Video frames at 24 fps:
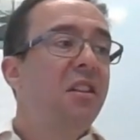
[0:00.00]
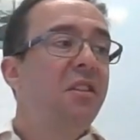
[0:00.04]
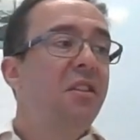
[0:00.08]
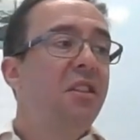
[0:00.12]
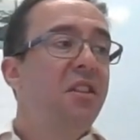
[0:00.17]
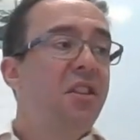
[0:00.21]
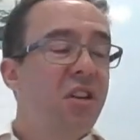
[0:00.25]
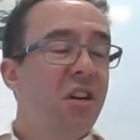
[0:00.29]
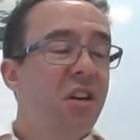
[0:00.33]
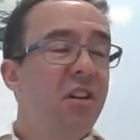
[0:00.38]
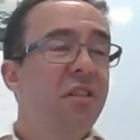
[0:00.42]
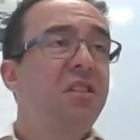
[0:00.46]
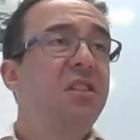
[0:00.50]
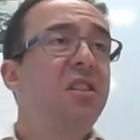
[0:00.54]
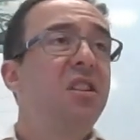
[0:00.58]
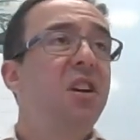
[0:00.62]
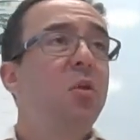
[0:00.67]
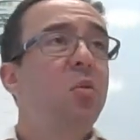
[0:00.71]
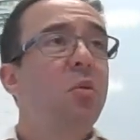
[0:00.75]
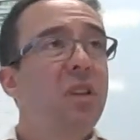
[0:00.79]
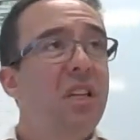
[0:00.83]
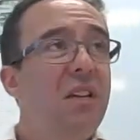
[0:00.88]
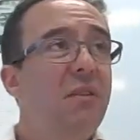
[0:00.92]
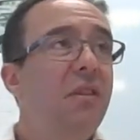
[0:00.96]
the chances are
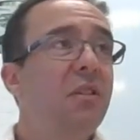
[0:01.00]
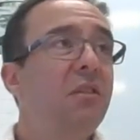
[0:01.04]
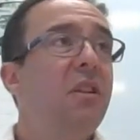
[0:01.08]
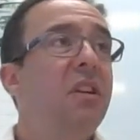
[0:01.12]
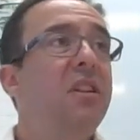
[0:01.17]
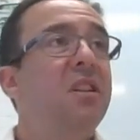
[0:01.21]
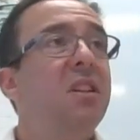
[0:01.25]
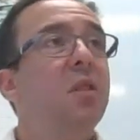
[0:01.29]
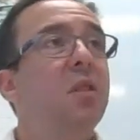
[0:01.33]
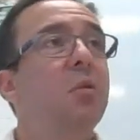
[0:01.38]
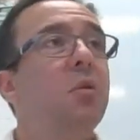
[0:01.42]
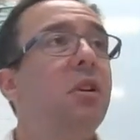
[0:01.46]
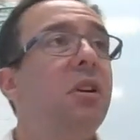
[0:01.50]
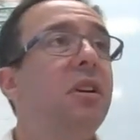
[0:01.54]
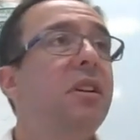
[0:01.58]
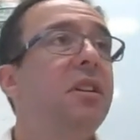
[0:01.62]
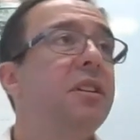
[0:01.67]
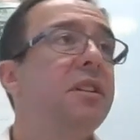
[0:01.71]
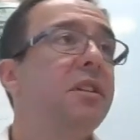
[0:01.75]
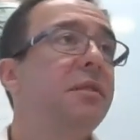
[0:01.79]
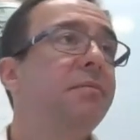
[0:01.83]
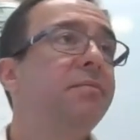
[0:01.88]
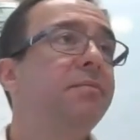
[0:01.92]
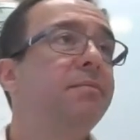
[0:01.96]
we'll leave the rating where it
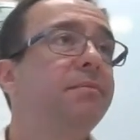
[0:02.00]
is.